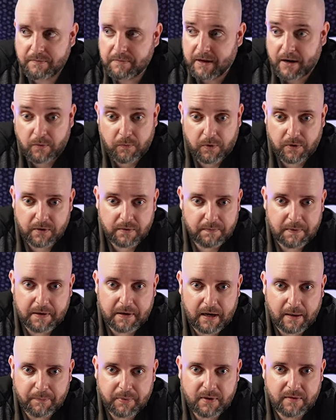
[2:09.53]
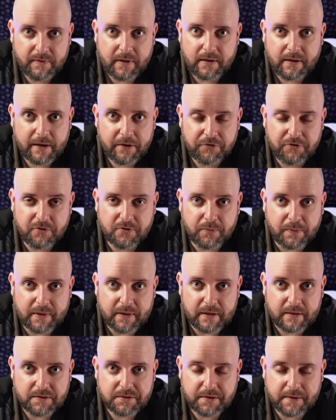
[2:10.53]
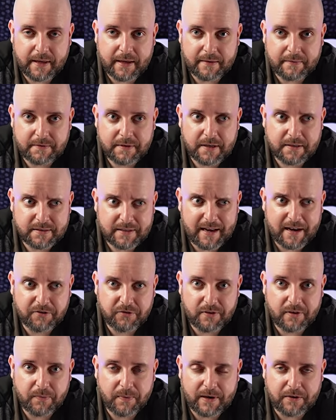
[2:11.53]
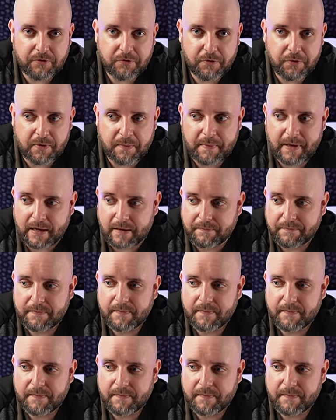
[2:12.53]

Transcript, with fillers: there were a couple of little issues with it. So that does actually ring true to me.